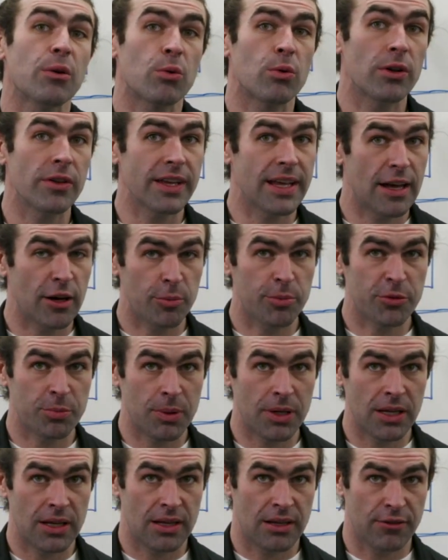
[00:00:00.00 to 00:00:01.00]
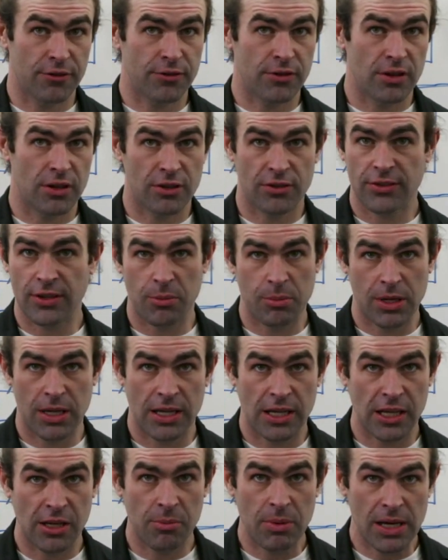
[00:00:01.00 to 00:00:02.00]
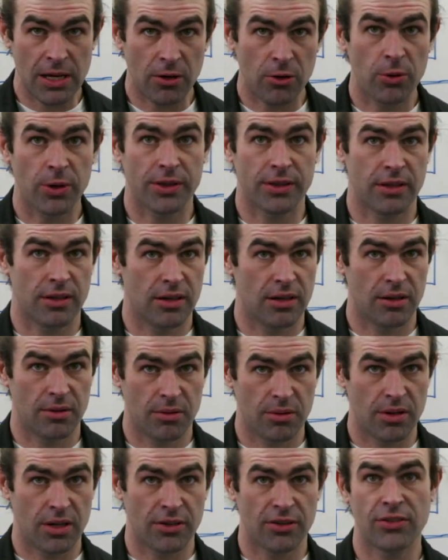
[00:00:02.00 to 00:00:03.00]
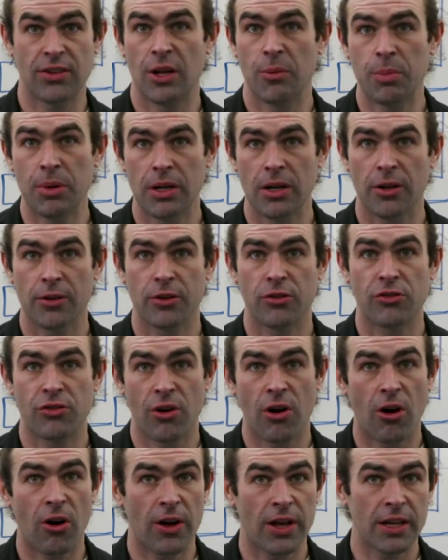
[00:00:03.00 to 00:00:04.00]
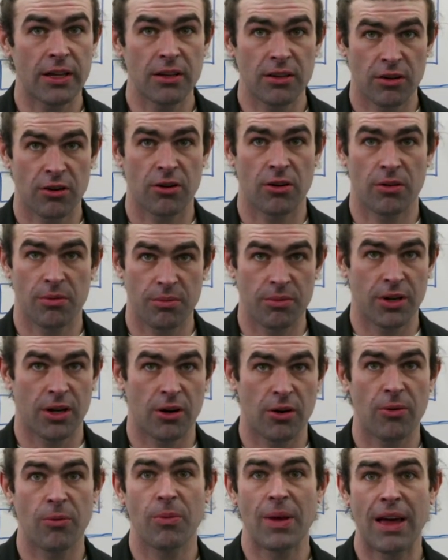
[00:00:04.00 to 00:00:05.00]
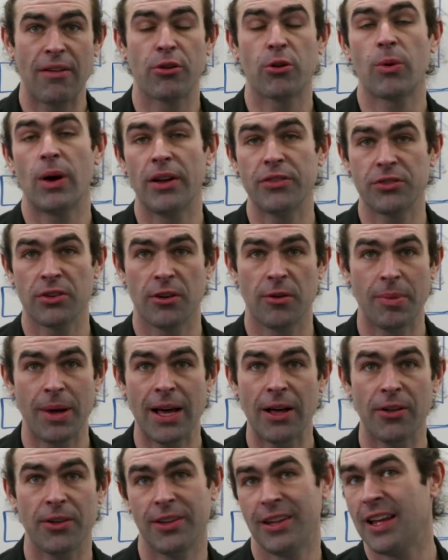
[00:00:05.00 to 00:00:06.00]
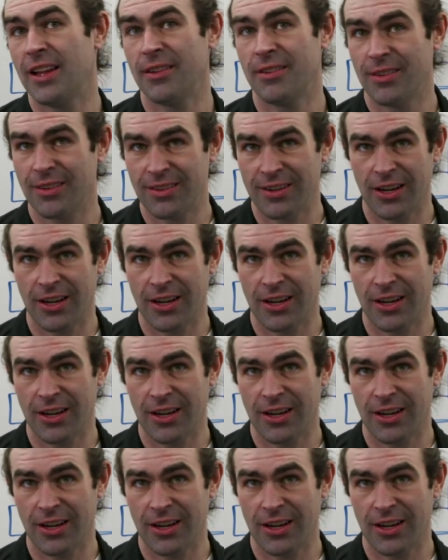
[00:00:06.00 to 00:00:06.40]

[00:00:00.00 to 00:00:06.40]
Really helps me if you send me an email with a, a snippet of the drawing you're, you know, have a question about, and that,